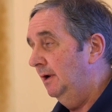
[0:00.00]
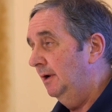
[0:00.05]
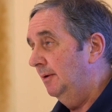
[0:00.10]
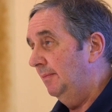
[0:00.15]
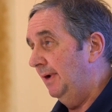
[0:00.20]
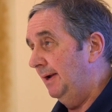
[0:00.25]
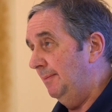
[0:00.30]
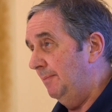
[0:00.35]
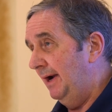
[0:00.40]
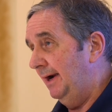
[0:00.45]

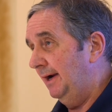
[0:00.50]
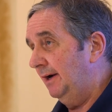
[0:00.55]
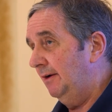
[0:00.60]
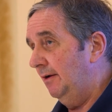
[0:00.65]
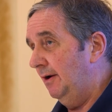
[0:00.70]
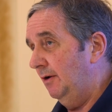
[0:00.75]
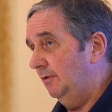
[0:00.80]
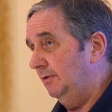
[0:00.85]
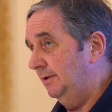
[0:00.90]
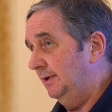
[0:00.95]
My
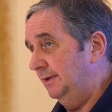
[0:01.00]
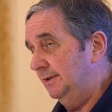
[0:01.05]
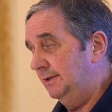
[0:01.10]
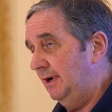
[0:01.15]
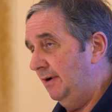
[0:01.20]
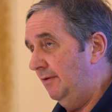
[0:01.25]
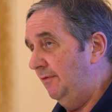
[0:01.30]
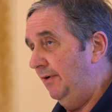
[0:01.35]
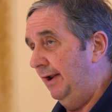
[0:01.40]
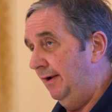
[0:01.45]
background has
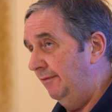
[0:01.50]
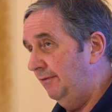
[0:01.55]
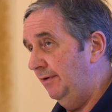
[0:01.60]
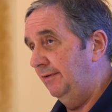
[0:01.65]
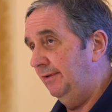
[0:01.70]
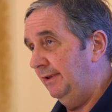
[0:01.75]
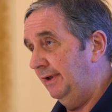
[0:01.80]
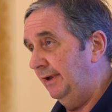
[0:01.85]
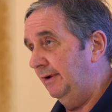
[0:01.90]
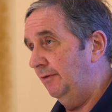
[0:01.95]
covered
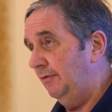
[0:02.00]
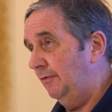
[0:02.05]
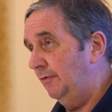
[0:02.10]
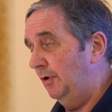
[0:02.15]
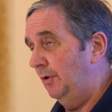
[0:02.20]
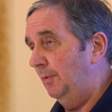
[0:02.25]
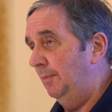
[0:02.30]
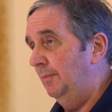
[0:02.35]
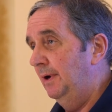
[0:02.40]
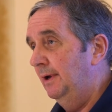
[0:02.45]
everything
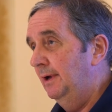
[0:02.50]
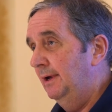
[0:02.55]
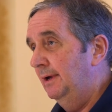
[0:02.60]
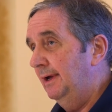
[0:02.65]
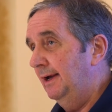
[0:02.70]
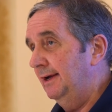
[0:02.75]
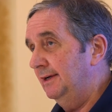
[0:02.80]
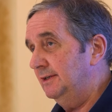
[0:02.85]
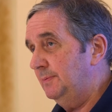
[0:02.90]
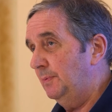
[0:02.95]
from
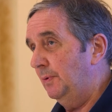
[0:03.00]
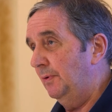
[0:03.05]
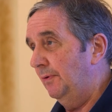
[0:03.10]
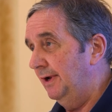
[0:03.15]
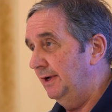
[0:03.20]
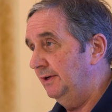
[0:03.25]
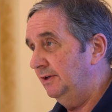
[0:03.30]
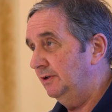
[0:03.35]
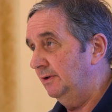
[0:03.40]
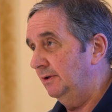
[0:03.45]

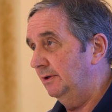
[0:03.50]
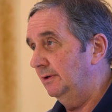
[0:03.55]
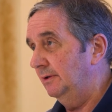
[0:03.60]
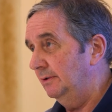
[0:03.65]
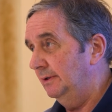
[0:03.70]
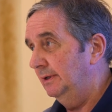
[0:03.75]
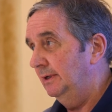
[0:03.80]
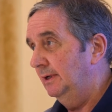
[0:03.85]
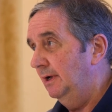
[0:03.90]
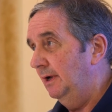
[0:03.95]
exploration
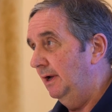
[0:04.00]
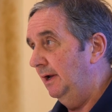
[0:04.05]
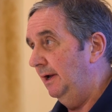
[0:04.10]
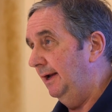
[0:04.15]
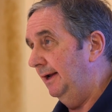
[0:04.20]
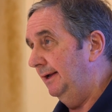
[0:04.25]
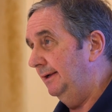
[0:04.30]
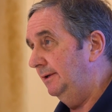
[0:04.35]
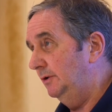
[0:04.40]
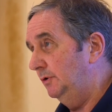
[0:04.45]

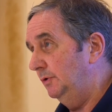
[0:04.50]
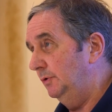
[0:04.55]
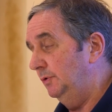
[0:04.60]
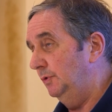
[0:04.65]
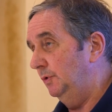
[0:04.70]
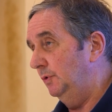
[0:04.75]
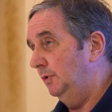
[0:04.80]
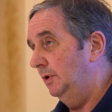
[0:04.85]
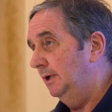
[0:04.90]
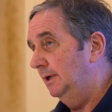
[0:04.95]

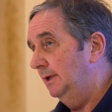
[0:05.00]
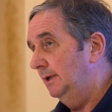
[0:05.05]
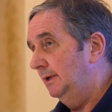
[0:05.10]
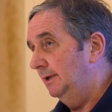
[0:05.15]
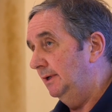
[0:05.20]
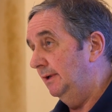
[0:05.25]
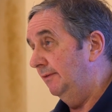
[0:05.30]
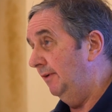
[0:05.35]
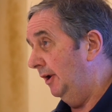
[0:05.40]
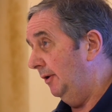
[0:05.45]
to
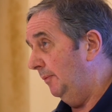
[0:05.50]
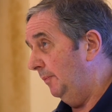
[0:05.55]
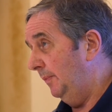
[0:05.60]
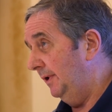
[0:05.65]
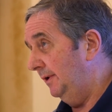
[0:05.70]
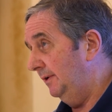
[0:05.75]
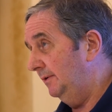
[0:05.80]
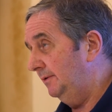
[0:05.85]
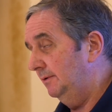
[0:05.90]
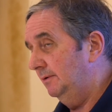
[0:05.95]

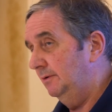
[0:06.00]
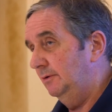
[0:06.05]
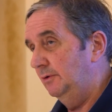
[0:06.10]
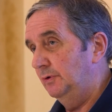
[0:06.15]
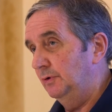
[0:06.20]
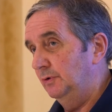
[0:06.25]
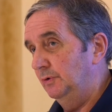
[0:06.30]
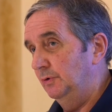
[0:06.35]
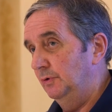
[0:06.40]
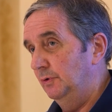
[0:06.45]
development,
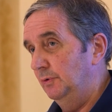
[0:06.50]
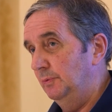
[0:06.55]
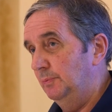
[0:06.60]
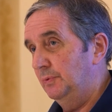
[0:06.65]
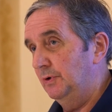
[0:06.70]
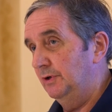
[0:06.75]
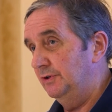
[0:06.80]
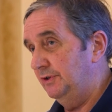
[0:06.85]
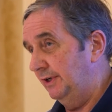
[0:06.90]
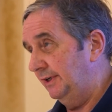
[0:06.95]
to
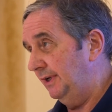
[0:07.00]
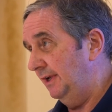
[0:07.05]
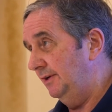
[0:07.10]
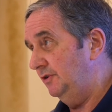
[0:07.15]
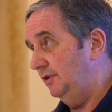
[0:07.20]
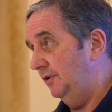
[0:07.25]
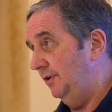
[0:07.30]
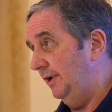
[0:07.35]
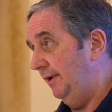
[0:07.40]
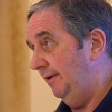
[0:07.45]
project
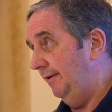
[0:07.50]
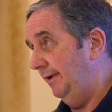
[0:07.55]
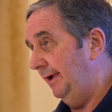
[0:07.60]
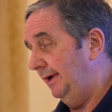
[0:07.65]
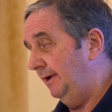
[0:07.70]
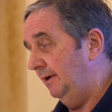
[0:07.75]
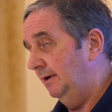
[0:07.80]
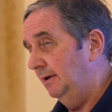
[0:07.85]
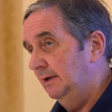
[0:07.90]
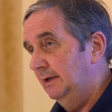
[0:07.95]

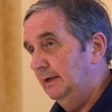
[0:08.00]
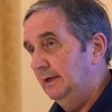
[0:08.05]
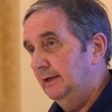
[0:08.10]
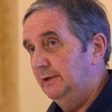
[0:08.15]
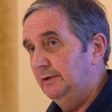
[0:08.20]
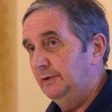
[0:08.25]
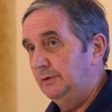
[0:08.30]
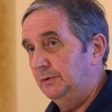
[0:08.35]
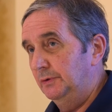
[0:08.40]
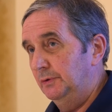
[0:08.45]
engineering,
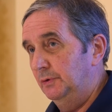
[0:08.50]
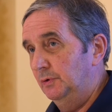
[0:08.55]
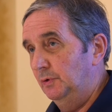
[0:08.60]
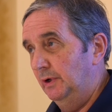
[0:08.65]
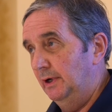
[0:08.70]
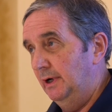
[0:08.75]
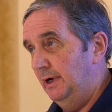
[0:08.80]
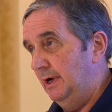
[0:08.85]
to